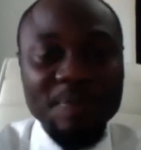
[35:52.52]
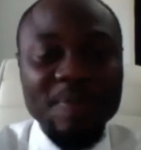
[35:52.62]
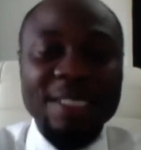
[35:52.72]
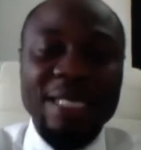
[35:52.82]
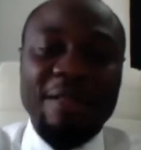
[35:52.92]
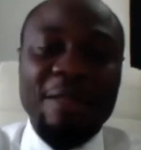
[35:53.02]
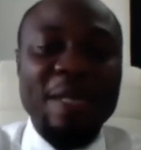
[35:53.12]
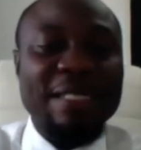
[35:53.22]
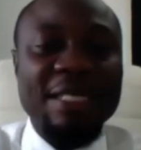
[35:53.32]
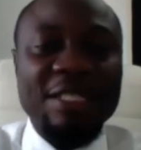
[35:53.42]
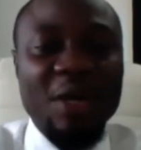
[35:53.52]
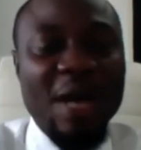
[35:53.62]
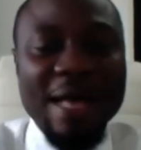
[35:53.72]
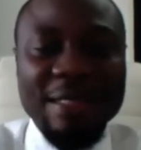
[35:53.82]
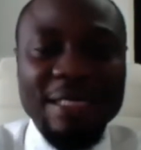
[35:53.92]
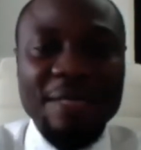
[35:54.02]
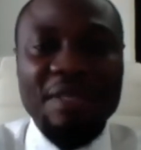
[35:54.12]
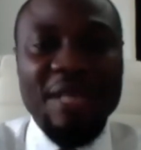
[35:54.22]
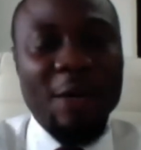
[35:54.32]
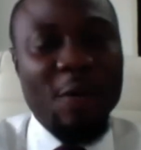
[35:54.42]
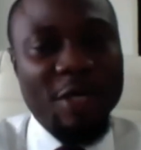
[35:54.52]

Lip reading: Now, the person is not asking me that